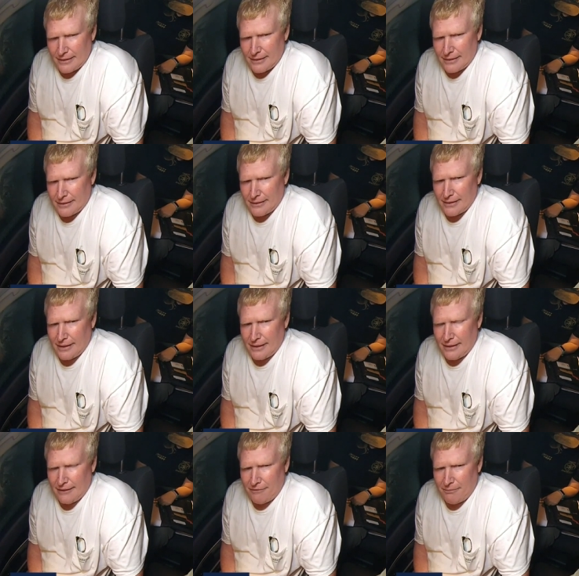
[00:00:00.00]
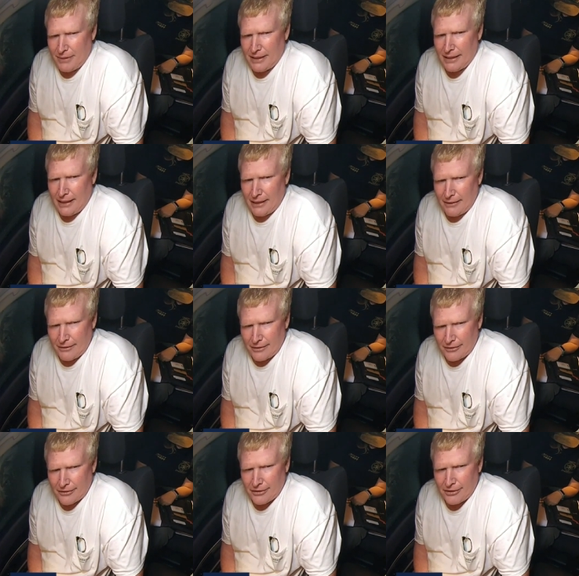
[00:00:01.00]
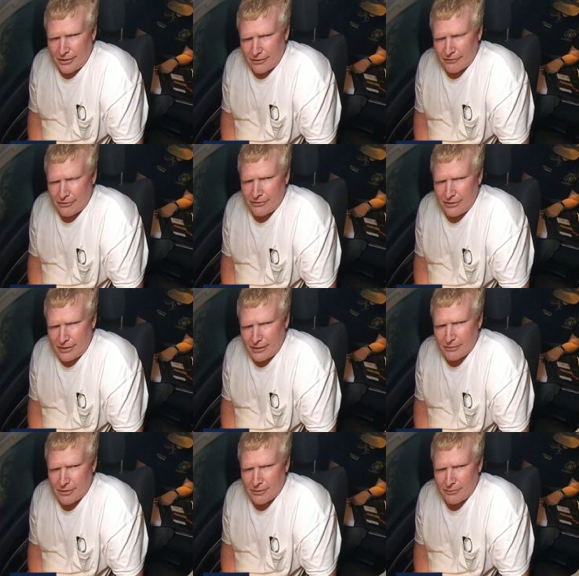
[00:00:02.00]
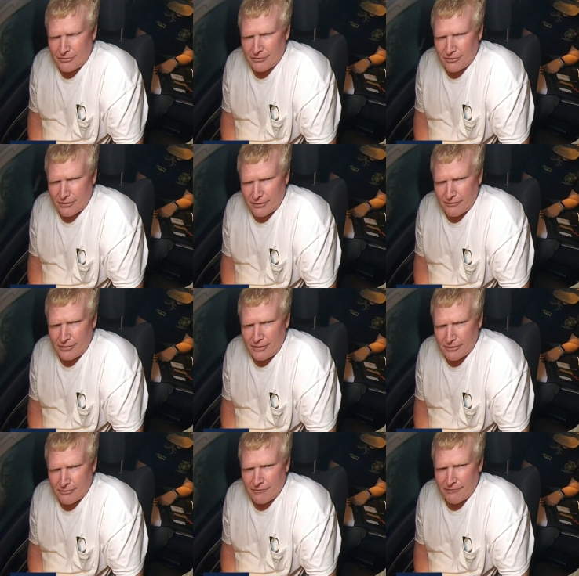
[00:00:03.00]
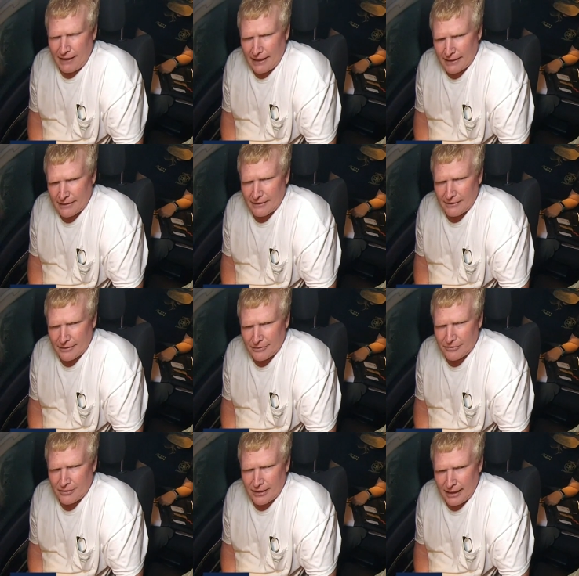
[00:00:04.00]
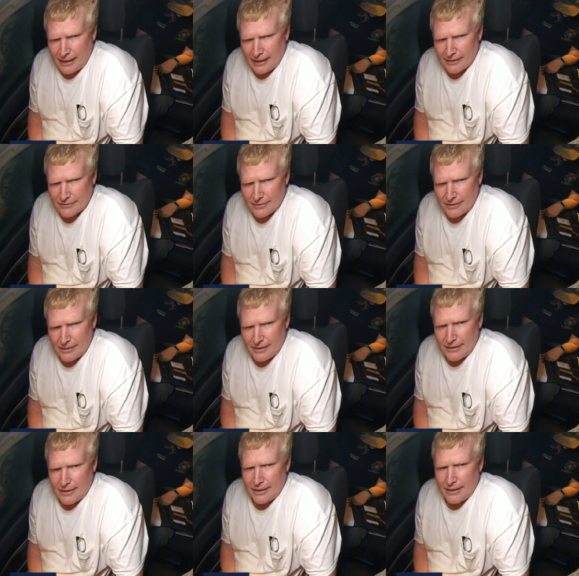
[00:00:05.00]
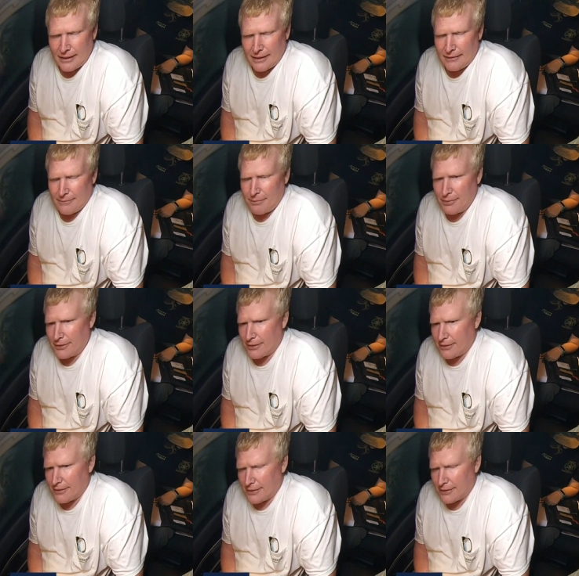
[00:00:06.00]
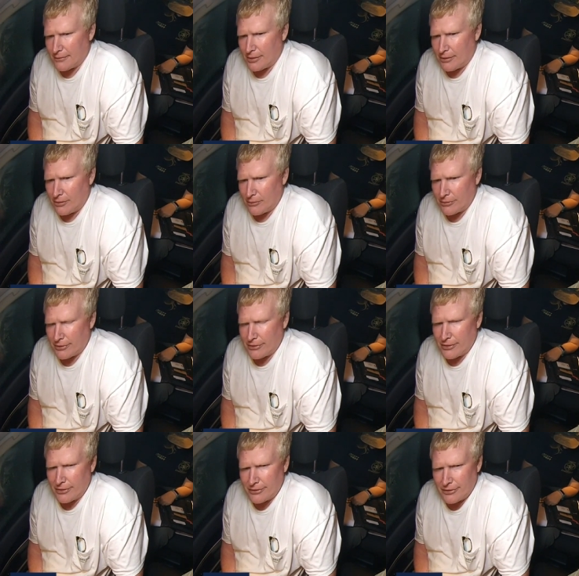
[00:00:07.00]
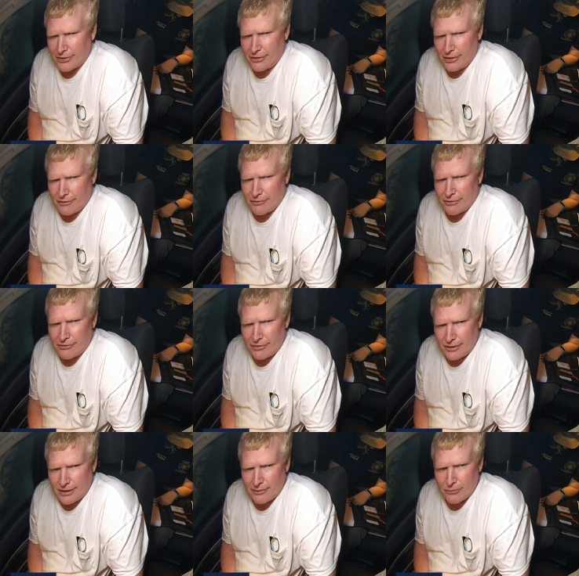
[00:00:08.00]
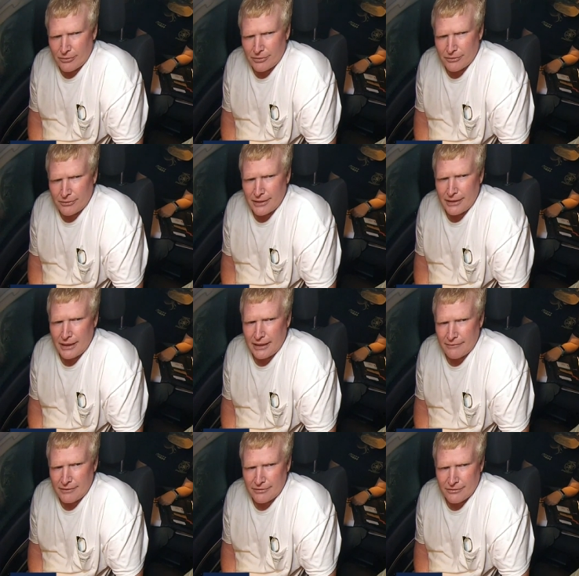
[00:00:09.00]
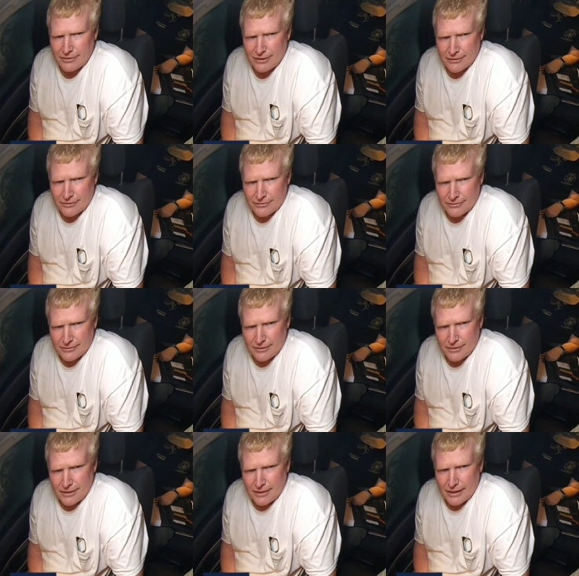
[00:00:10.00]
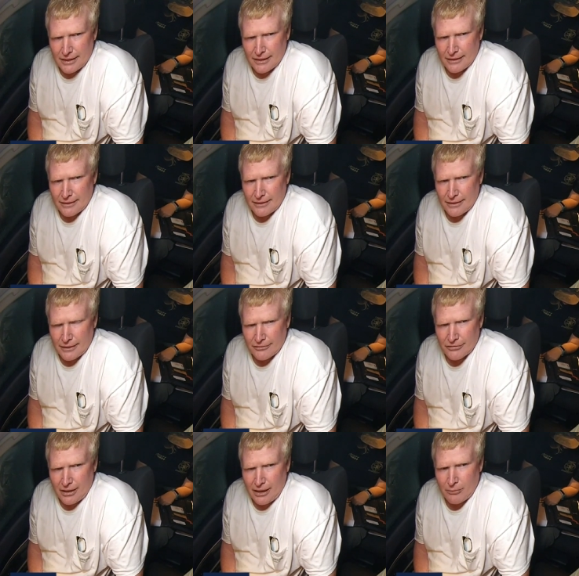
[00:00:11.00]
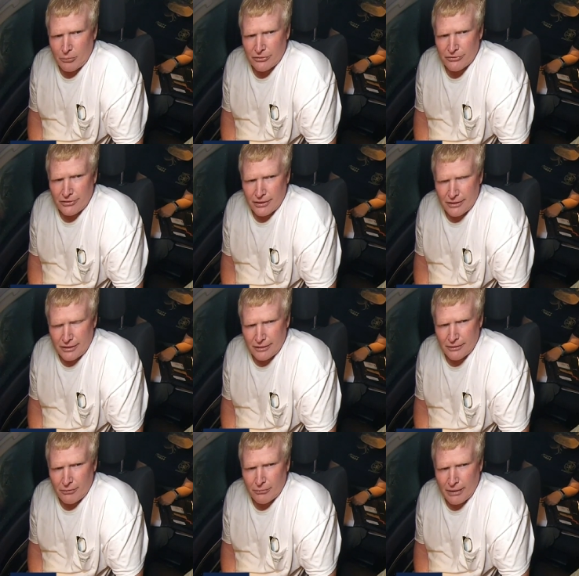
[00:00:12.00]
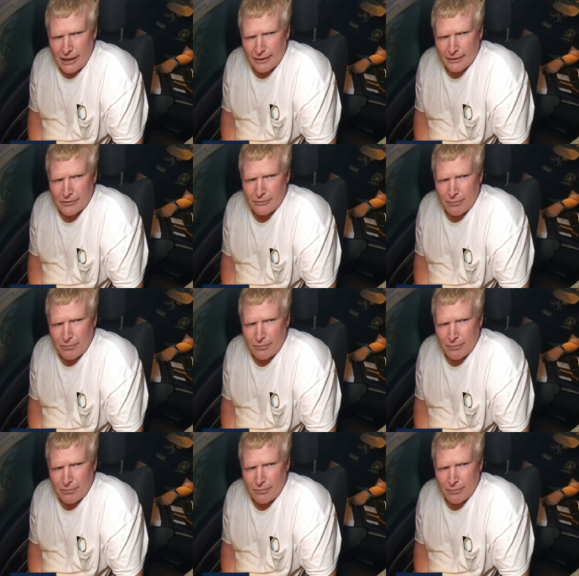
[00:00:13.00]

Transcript: And the FBI undercover team observed him fighting those guys and put him on an undercover team with three Navy SEALs. And that their job was to kill radical